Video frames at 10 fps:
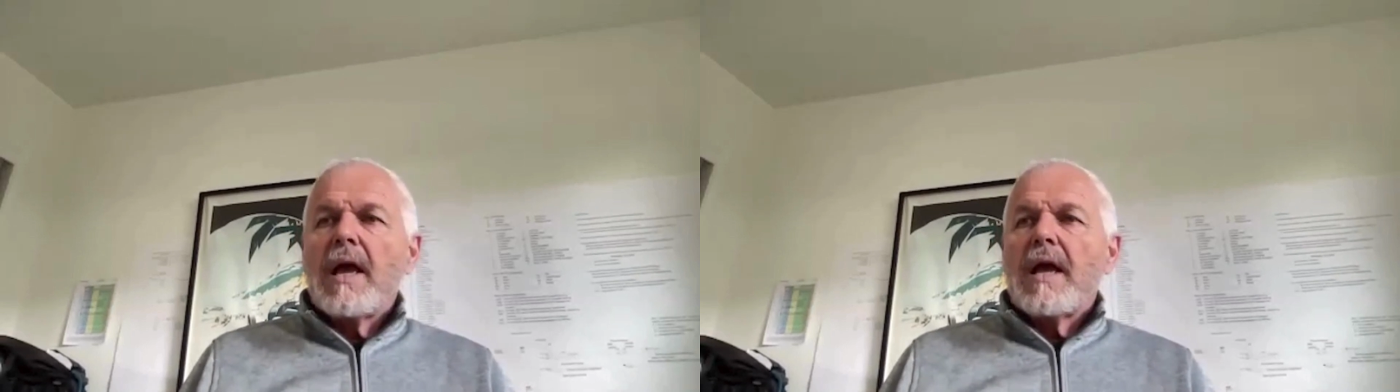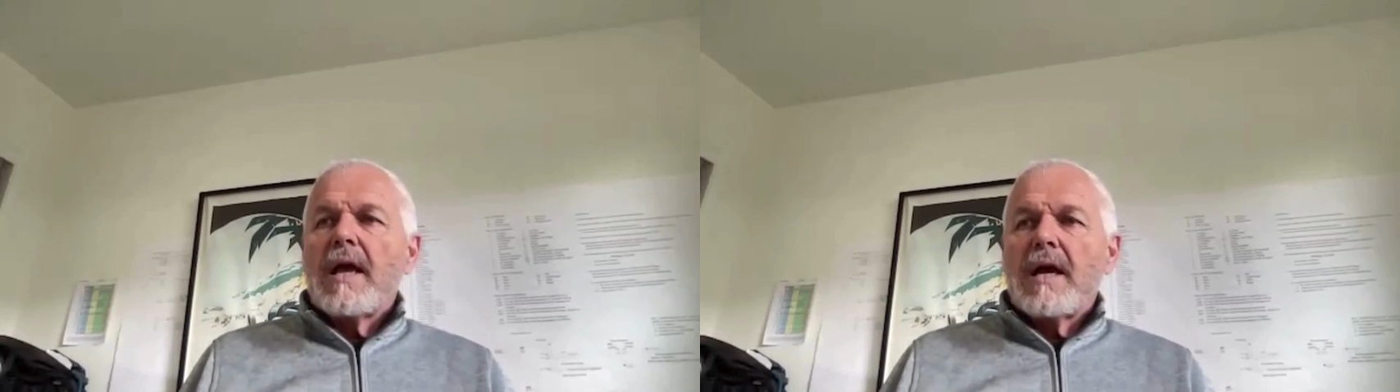
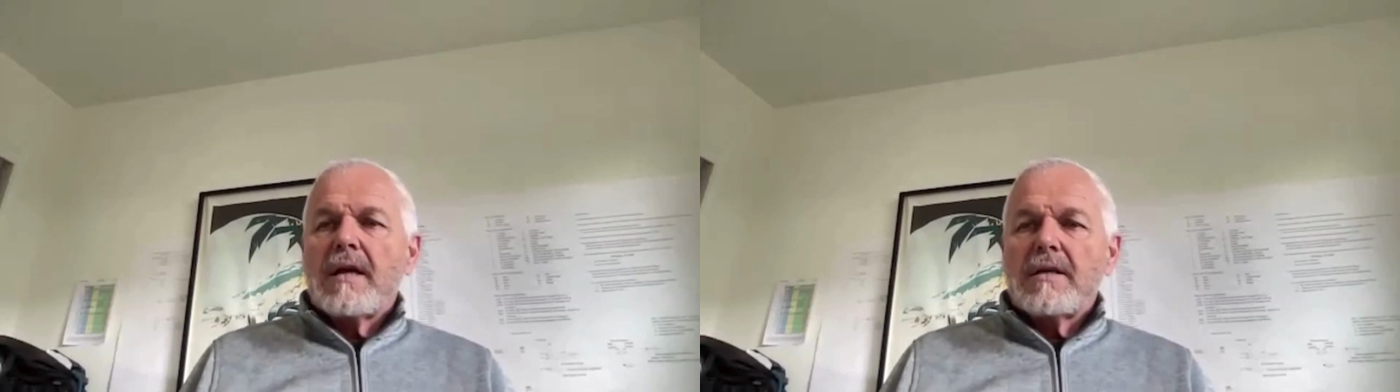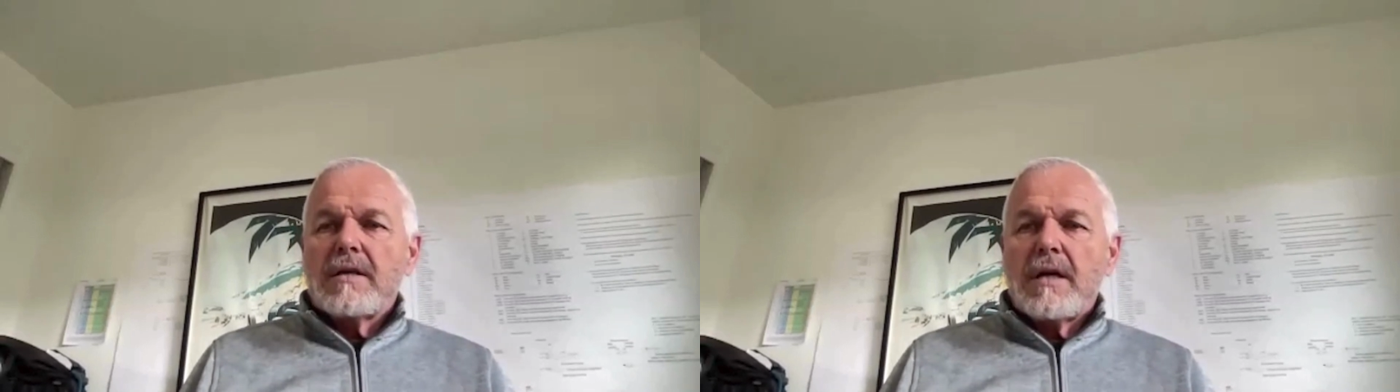
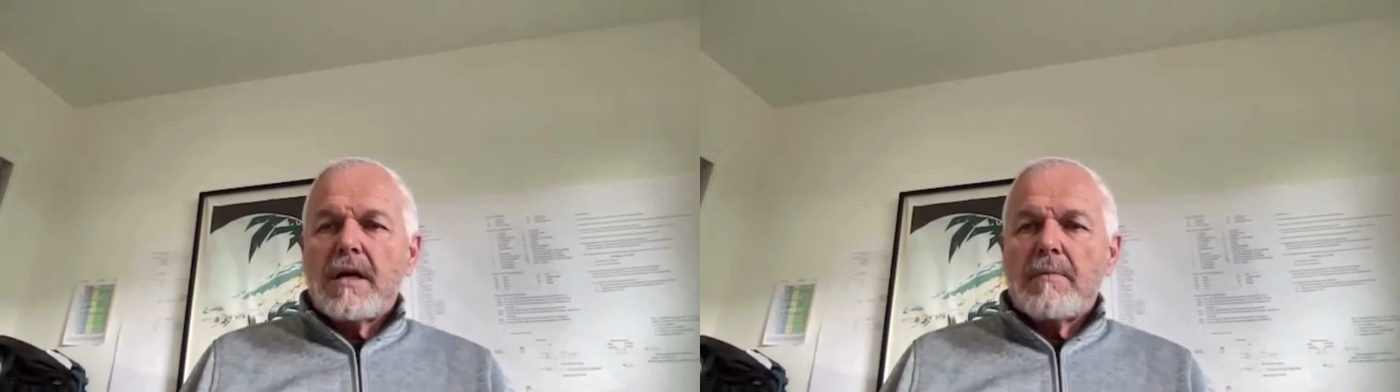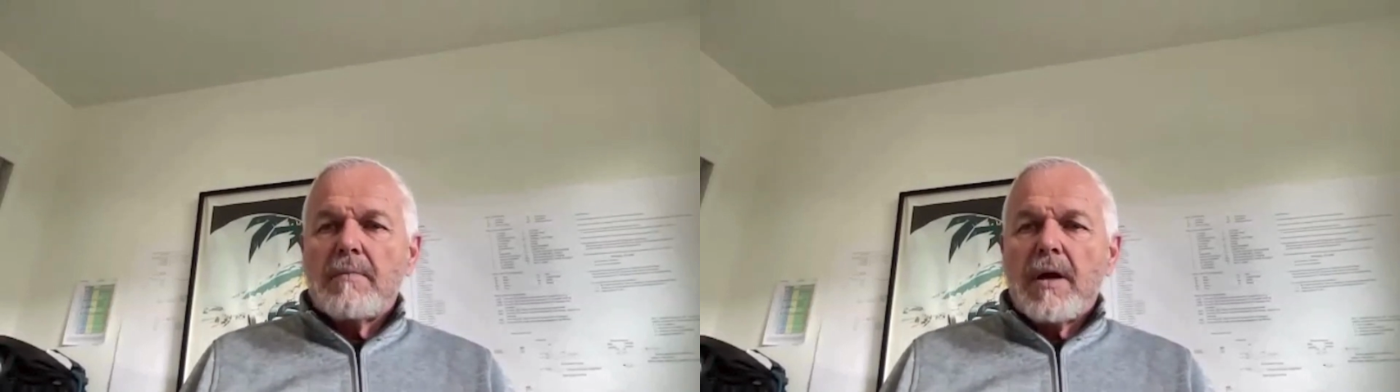And
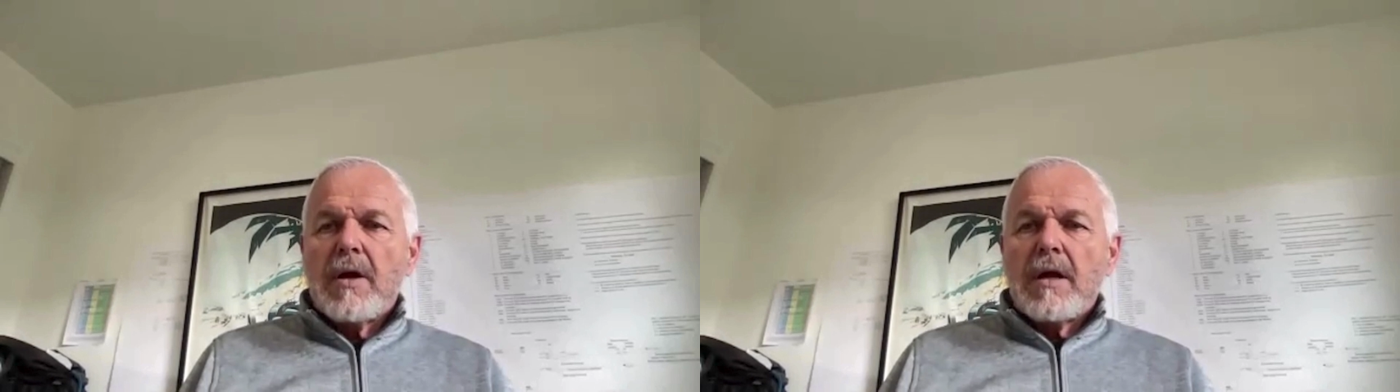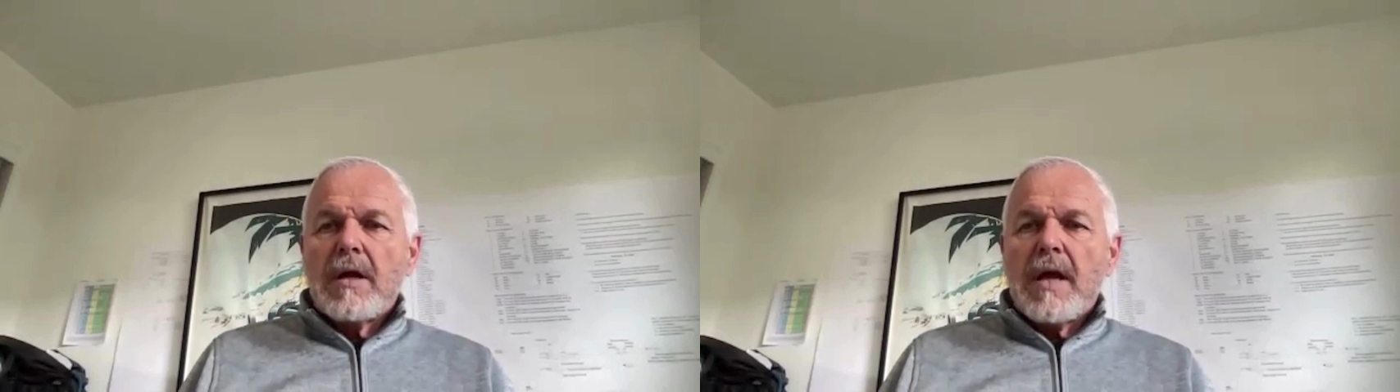
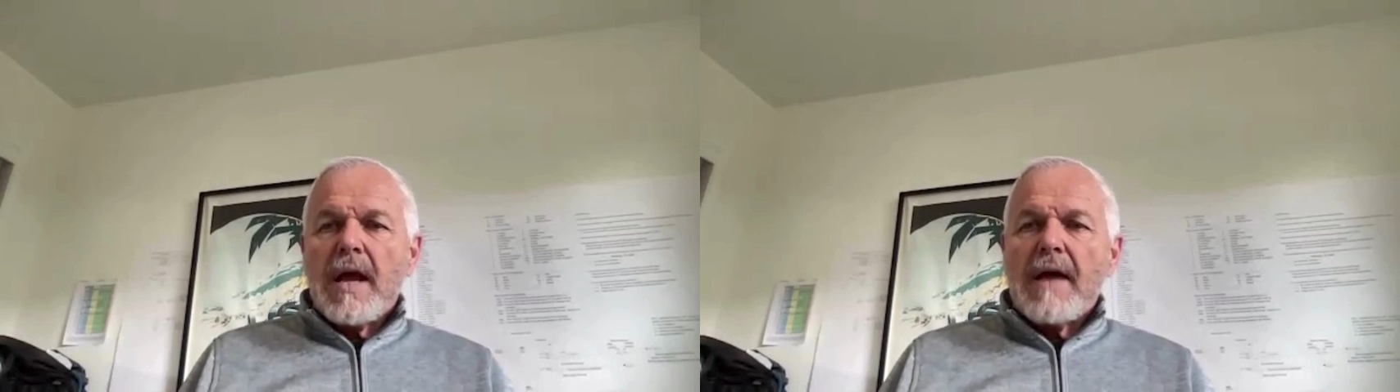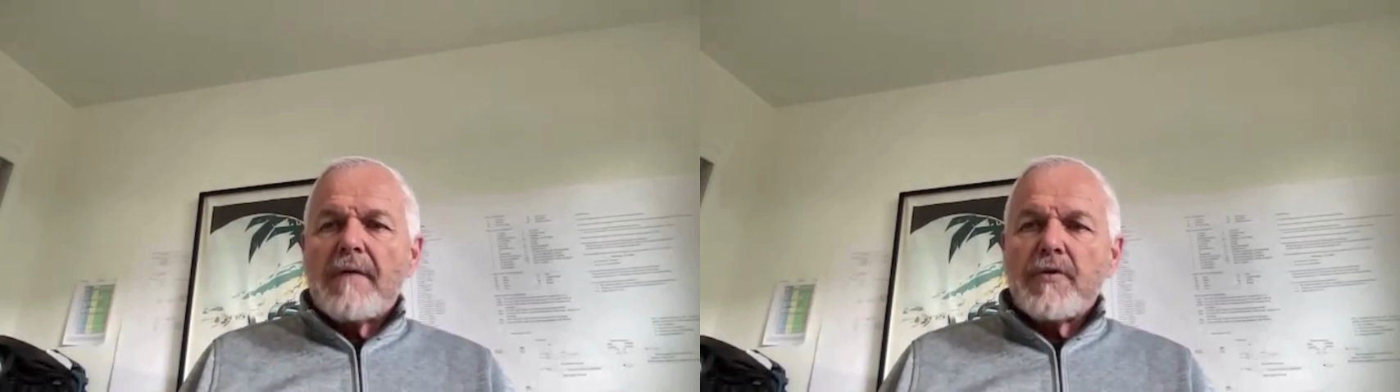
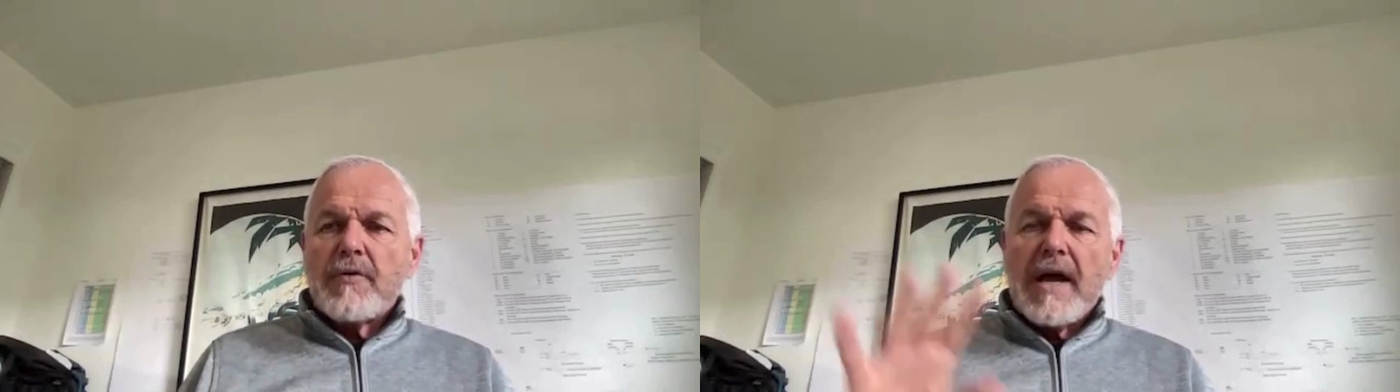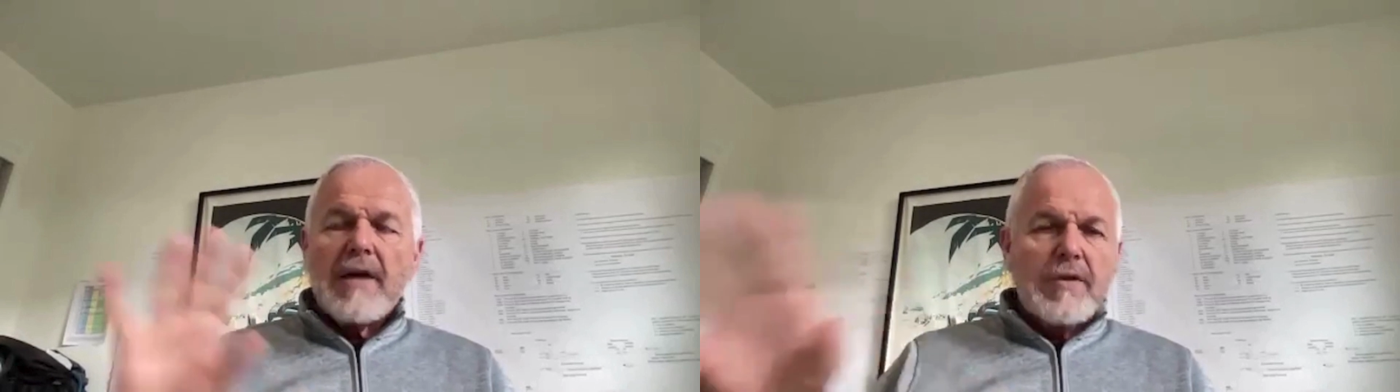after
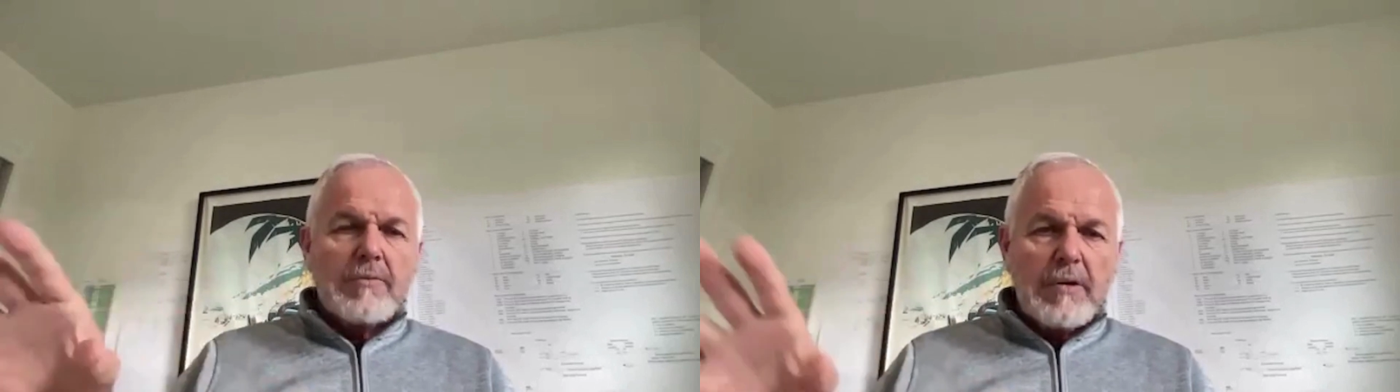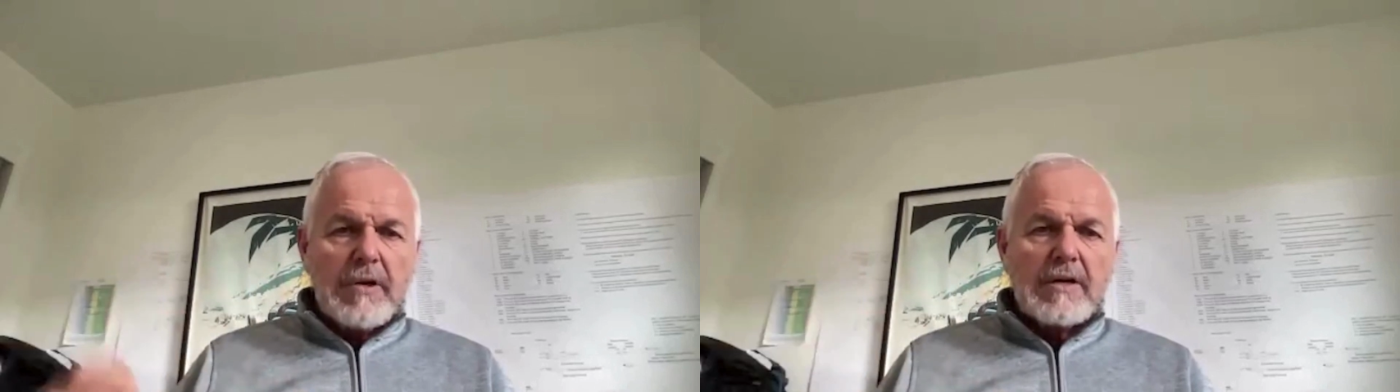that, then
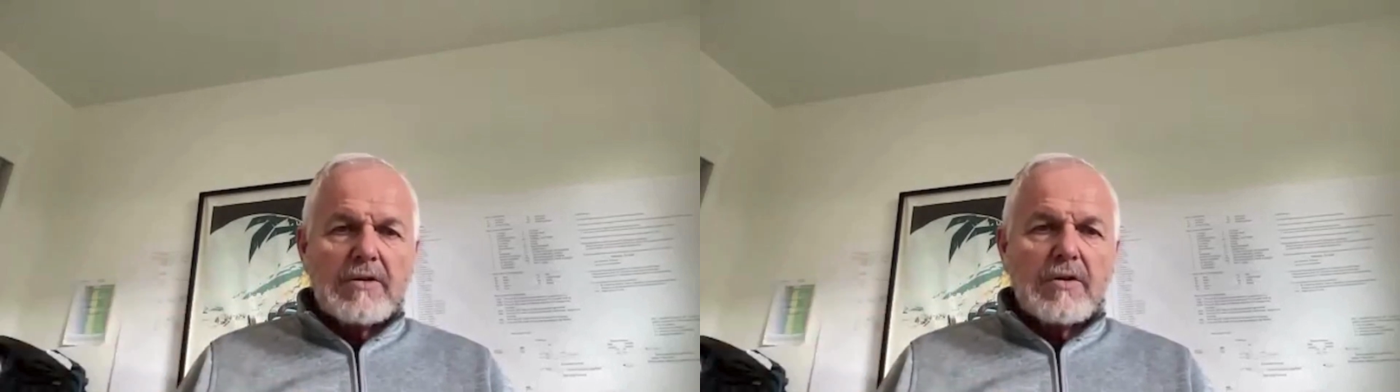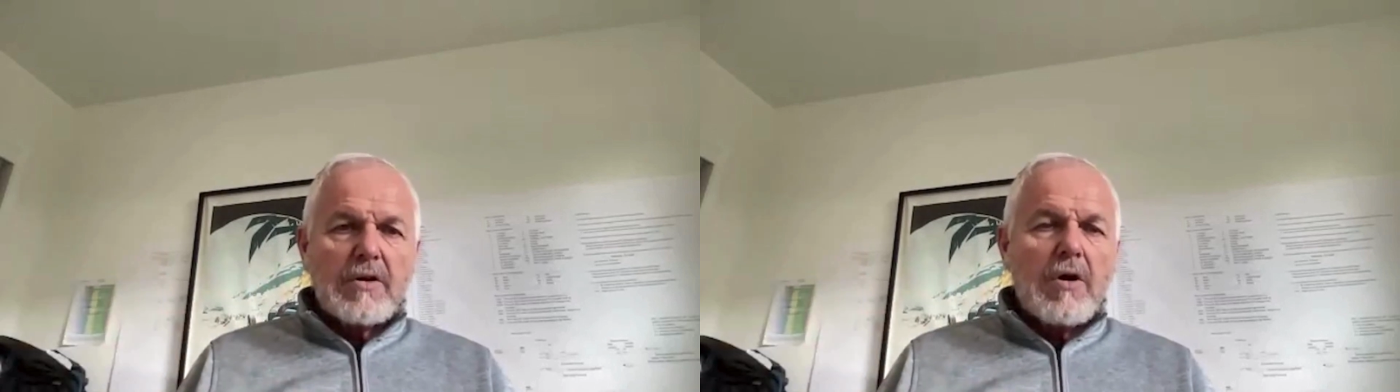we went out
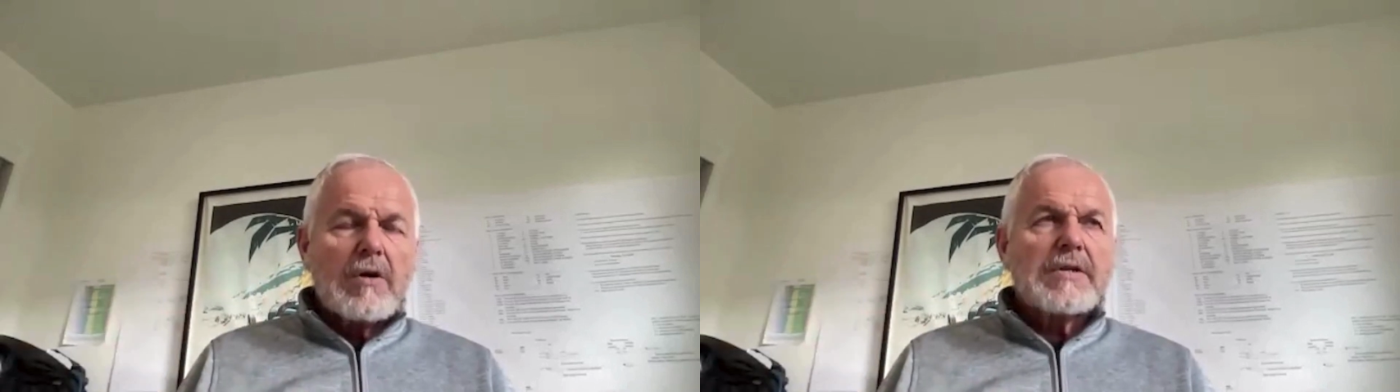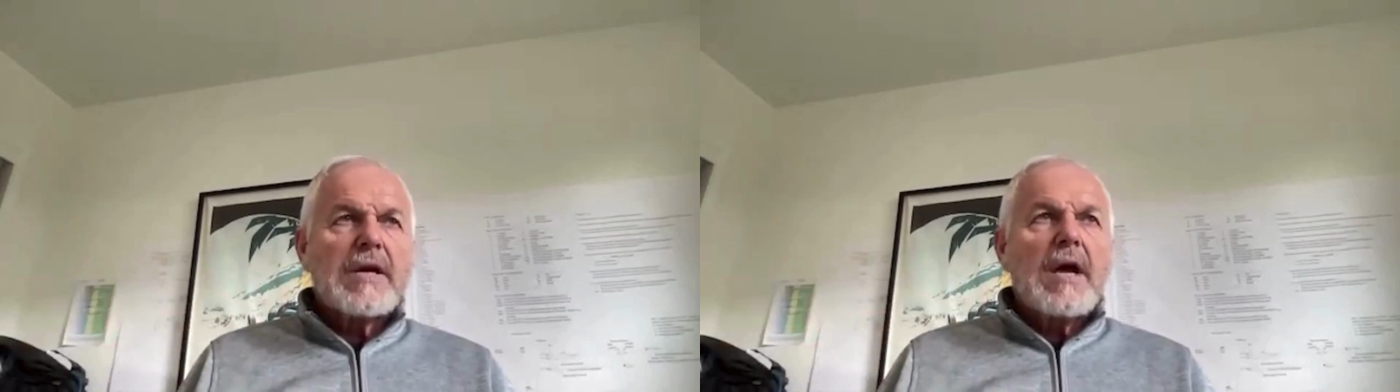to the
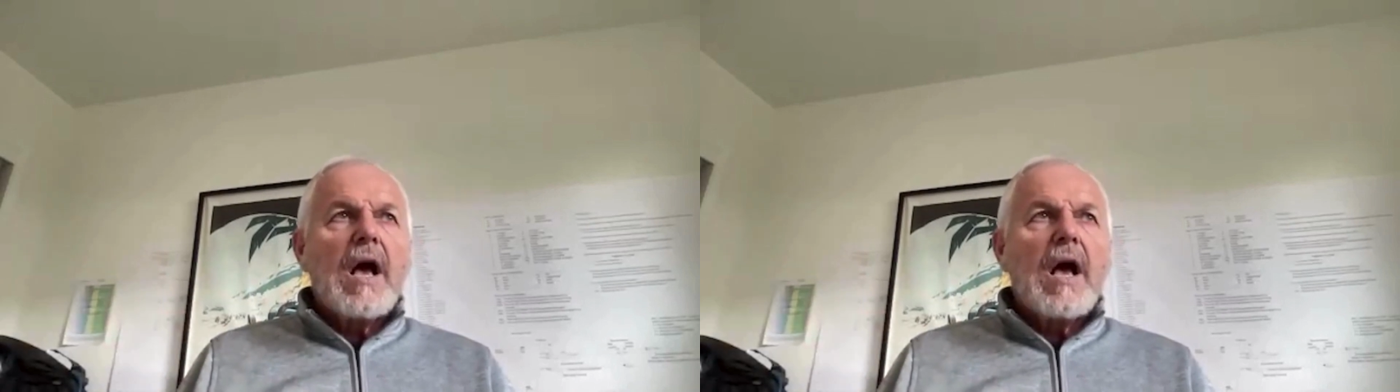cars.